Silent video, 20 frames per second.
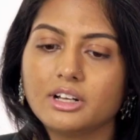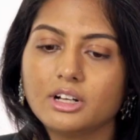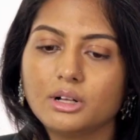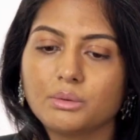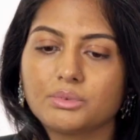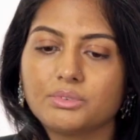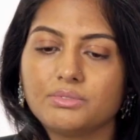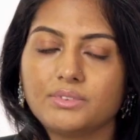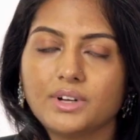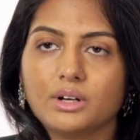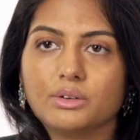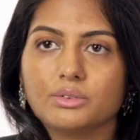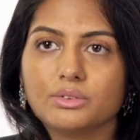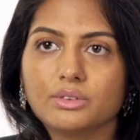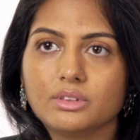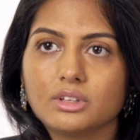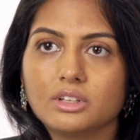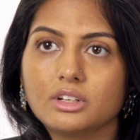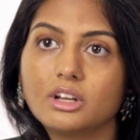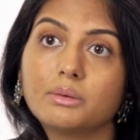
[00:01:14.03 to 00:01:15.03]
helped
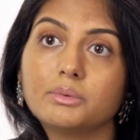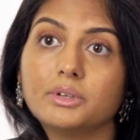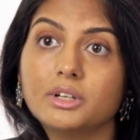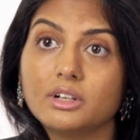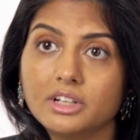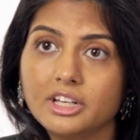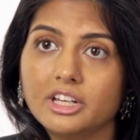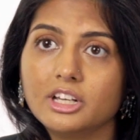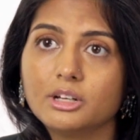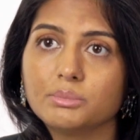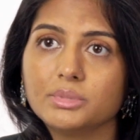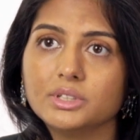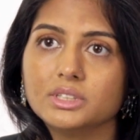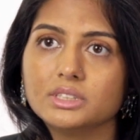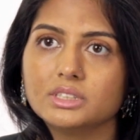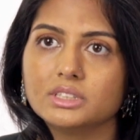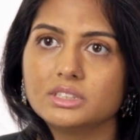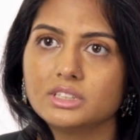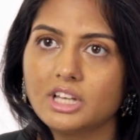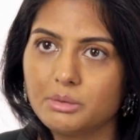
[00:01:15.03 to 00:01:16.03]
found the NAMI On
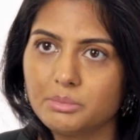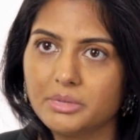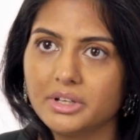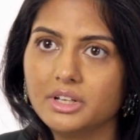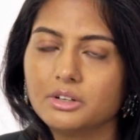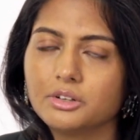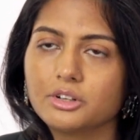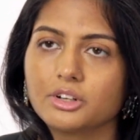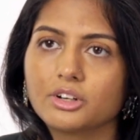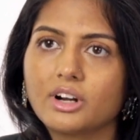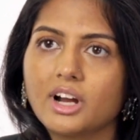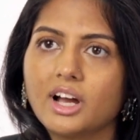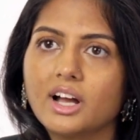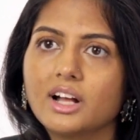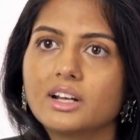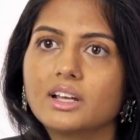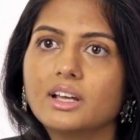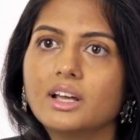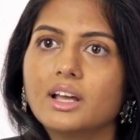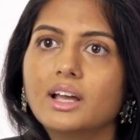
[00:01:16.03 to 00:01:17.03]
Campus at my
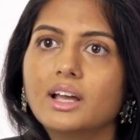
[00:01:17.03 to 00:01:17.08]
undergrad,